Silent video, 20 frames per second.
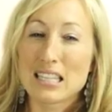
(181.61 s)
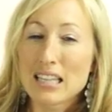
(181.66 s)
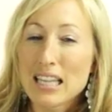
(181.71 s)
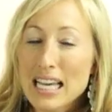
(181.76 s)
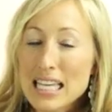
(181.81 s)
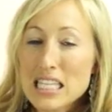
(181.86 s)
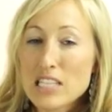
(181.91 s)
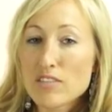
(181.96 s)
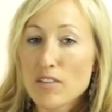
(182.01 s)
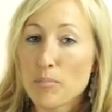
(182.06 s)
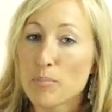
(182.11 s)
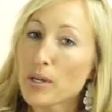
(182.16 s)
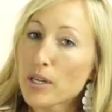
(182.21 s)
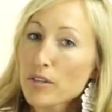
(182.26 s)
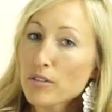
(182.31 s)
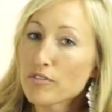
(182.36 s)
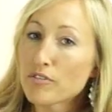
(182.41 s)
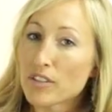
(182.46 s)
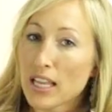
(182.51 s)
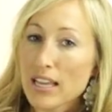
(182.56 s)
less of a
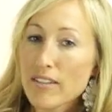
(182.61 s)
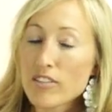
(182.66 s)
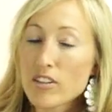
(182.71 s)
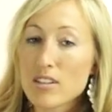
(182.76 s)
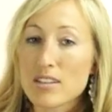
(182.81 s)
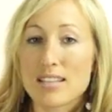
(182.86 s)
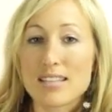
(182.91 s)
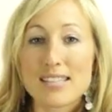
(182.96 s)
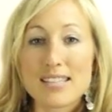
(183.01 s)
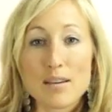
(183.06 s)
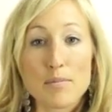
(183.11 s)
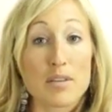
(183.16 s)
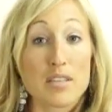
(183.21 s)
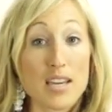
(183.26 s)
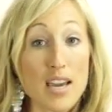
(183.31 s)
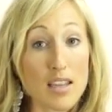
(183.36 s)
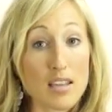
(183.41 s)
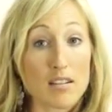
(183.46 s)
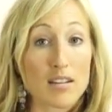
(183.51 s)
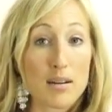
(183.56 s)
bitter flavor than some of
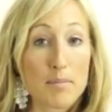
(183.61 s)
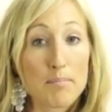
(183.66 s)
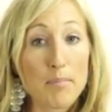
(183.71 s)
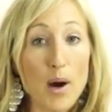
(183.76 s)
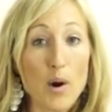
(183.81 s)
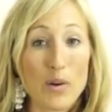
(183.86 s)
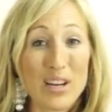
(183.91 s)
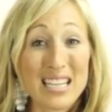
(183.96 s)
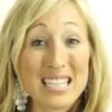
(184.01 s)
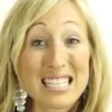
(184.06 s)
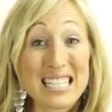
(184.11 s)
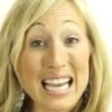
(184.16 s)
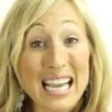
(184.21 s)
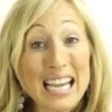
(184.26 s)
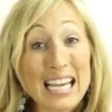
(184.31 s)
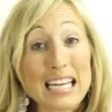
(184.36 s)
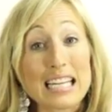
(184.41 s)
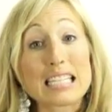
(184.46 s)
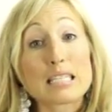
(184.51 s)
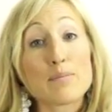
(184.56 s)
the other components,
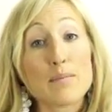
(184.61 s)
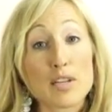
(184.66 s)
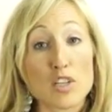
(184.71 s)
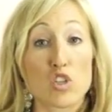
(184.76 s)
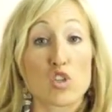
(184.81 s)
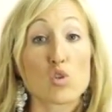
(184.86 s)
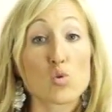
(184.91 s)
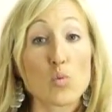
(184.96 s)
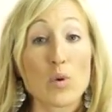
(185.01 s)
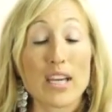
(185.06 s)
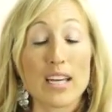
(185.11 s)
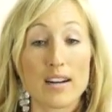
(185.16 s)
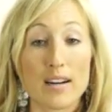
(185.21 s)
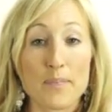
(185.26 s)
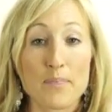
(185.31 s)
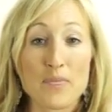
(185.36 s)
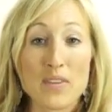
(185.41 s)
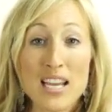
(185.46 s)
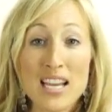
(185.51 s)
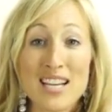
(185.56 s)
and it's much
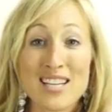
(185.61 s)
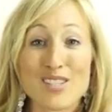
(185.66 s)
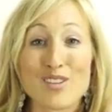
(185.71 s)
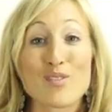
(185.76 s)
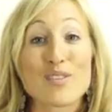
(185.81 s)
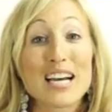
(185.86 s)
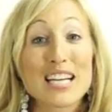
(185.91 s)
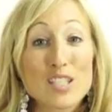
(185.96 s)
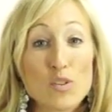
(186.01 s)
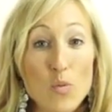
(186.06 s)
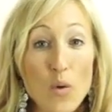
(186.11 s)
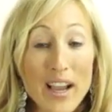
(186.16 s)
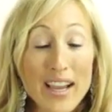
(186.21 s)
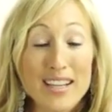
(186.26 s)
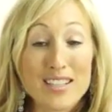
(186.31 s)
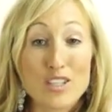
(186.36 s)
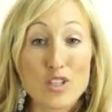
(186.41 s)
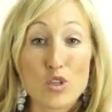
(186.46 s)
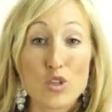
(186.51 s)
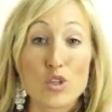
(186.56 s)
sweeter. So that's why
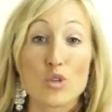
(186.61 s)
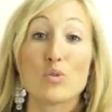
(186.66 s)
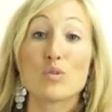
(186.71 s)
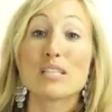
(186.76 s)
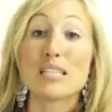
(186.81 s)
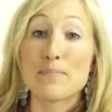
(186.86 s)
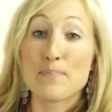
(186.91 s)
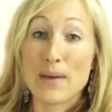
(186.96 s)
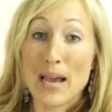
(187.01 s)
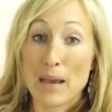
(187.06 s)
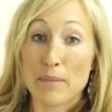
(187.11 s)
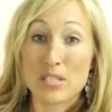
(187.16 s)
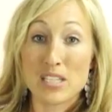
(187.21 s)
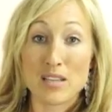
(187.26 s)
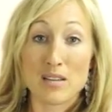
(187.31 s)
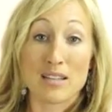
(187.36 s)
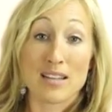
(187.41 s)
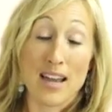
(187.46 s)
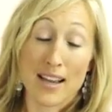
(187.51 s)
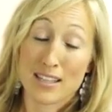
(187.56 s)
it's used in
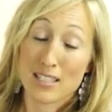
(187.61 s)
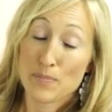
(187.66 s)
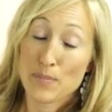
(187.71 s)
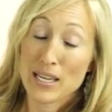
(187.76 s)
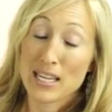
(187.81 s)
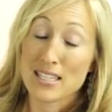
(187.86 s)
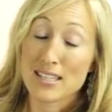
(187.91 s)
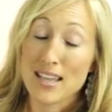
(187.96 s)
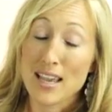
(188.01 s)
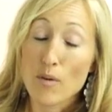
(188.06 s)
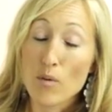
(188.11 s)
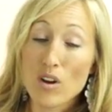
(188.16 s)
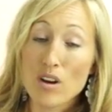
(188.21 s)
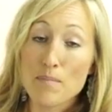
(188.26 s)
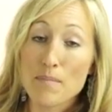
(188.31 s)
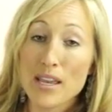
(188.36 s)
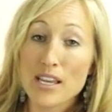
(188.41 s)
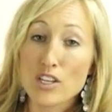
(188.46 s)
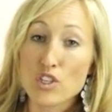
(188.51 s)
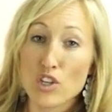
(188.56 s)
Pepsi Next, because they want
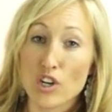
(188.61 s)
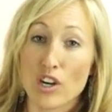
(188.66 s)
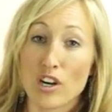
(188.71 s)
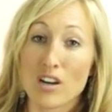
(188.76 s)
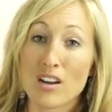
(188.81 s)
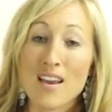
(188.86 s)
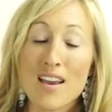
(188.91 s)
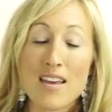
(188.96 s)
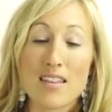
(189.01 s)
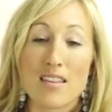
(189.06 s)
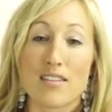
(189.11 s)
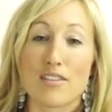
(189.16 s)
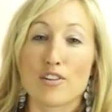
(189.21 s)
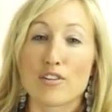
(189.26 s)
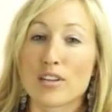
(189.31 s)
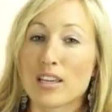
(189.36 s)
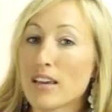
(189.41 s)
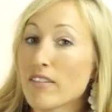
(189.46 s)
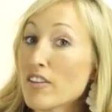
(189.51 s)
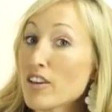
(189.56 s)
to make sure that
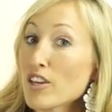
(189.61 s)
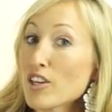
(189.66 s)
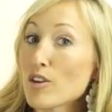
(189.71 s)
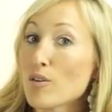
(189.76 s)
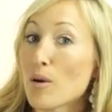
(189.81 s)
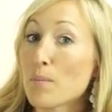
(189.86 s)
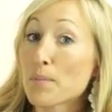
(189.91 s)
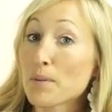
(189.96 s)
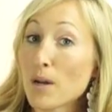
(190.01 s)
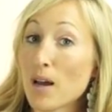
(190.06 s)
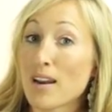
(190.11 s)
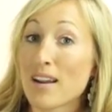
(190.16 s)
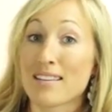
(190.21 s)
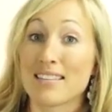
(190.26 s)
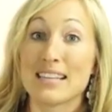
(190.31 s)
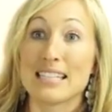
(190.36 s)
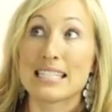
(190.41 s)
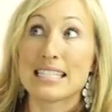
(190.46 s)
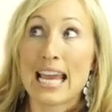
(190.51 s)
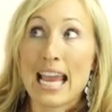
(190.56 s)
they're giving you a
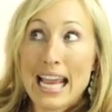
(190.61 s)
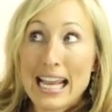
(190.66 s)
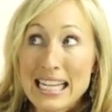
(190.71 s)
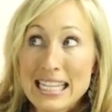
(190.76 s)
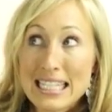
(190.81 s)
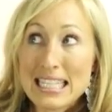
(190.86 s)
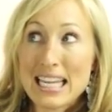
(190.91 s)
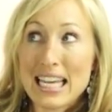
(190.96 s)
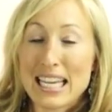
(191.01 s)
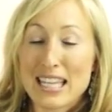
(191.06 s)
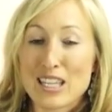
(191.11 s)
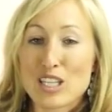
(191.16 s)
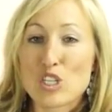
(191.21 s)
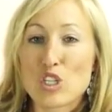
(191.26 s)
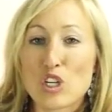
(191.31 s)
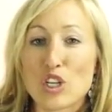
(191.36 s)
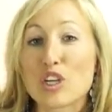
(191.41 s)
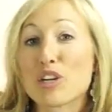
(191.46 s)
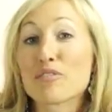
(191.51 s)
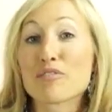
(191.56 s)
product that tastes like the
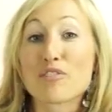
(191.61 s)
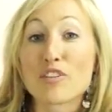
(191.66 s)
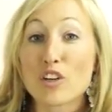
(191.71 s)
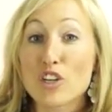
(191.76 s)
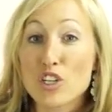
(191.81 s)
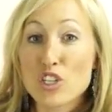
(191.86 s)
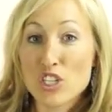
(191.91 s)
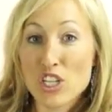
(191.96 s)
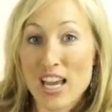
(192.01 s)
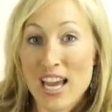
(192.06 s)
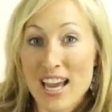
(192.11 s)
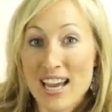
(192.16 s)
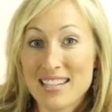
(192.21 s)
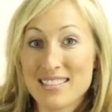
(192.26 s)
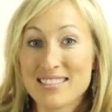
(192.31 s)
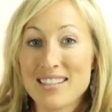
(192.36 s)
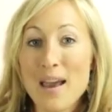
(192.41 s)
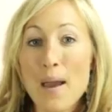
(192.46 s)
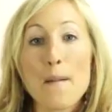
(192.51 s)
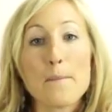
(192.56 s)
sugar
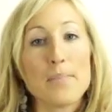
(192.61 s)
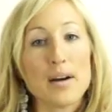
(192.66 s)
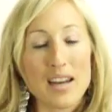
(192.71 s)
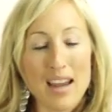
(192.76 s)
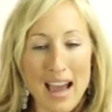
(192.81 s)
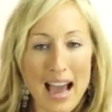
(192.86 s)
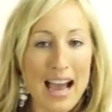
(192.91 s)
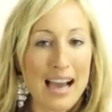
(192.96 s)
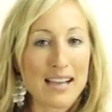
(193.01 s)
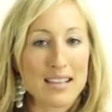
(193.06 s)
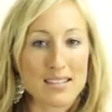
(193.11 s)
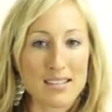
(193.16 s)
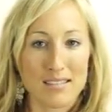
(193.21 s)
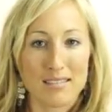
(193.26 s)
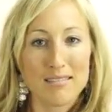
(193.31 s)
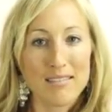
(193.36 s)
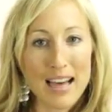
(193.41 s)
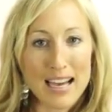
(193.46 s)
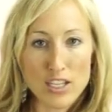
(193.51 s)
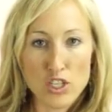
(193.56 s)
version, but has
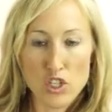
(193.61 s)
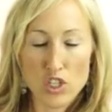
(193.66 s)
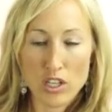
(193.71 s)
less